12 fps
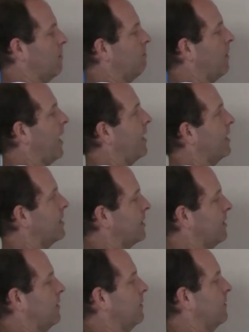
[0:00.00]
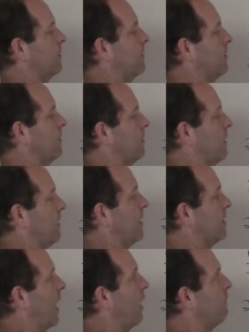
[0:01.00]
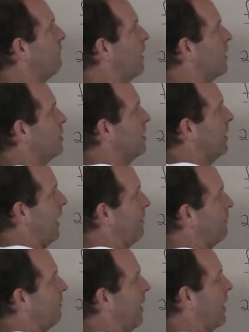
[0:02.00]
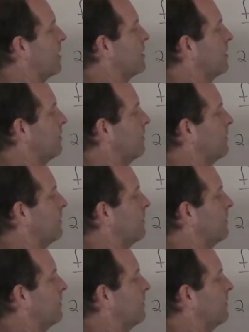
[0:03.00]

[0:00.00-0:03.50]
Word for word: minus the entire function f of x